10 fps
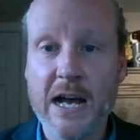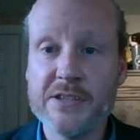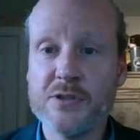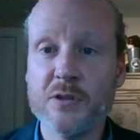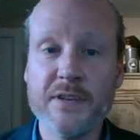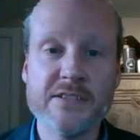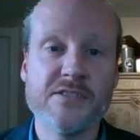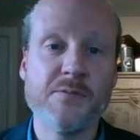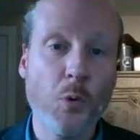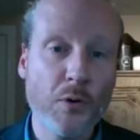served as a
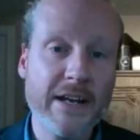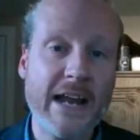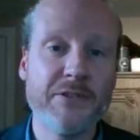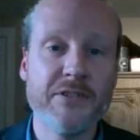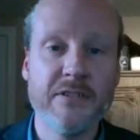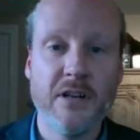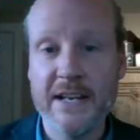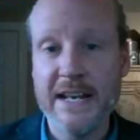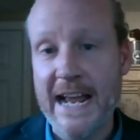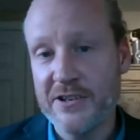supporting elder on the
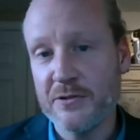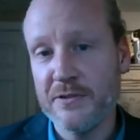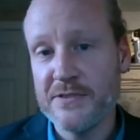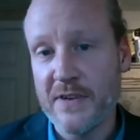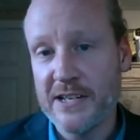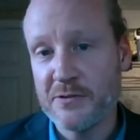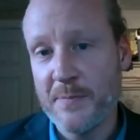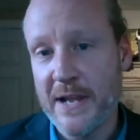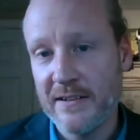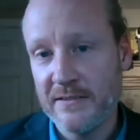National Advisory
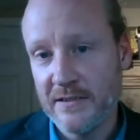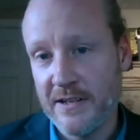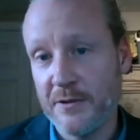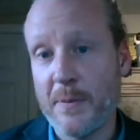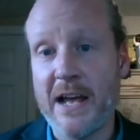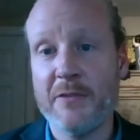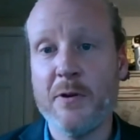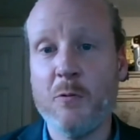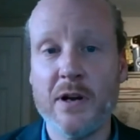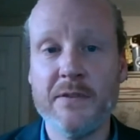Panel under Pathway
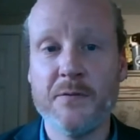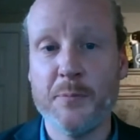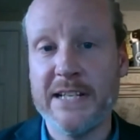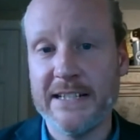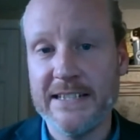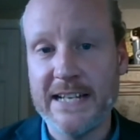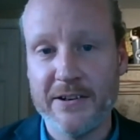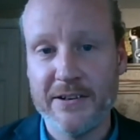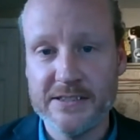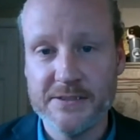1 for Protected
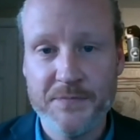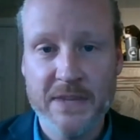Areas,